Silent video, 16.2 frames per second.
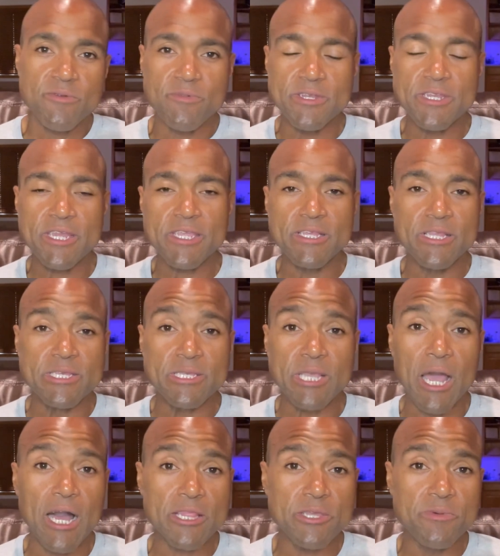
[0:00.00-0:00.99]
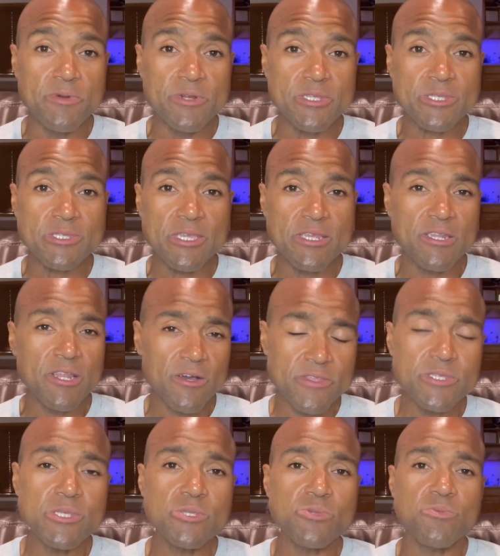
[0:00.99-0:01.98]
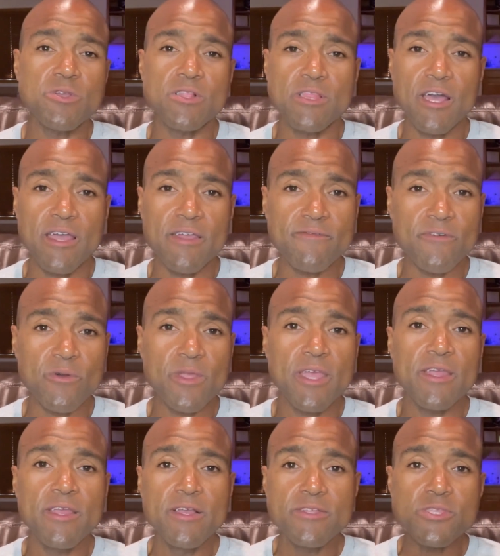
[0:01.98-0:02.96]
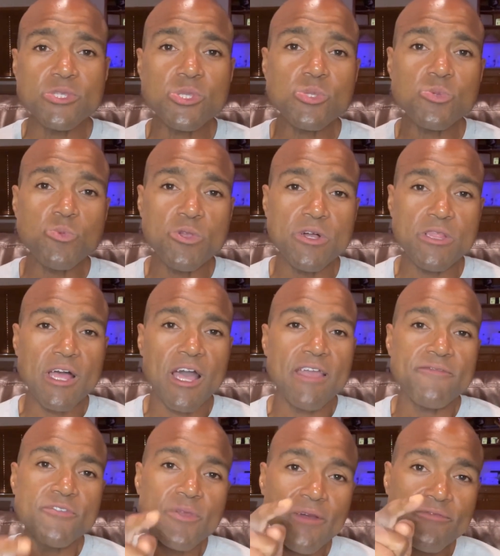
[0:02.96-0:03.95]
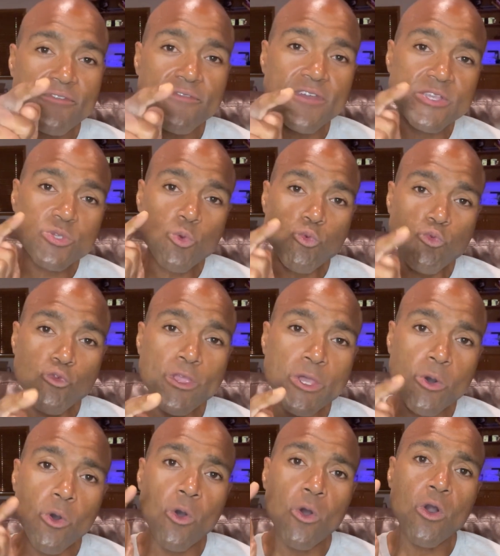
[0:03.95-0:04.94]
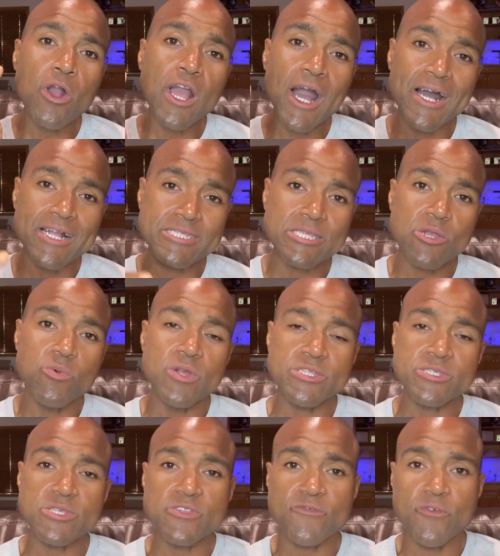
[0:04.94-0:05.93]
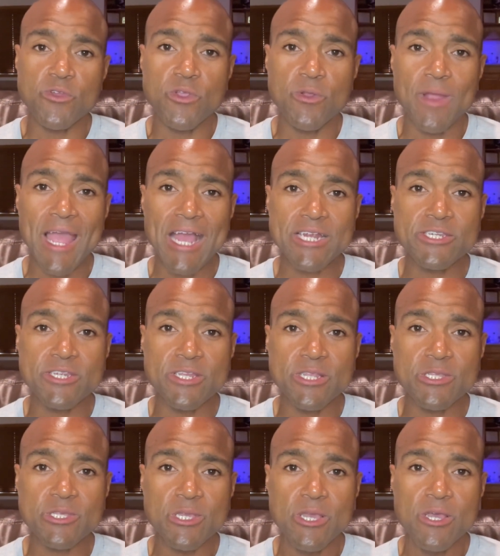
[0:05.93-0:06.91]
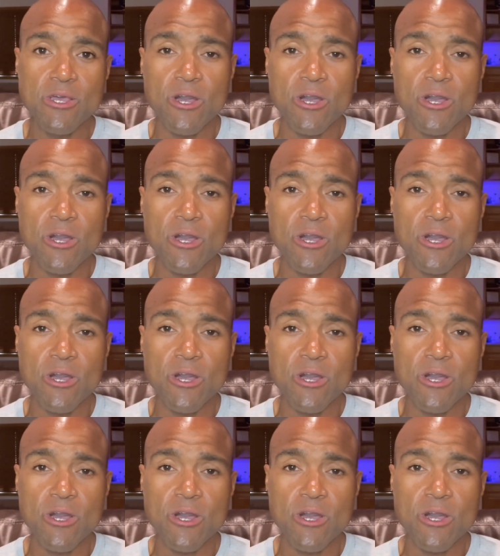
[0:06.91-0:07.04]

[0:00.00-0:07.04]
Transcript: ridiculous Hollywood scene. No, this is real life, okay? This is real life. You have to face real consequences for your actions.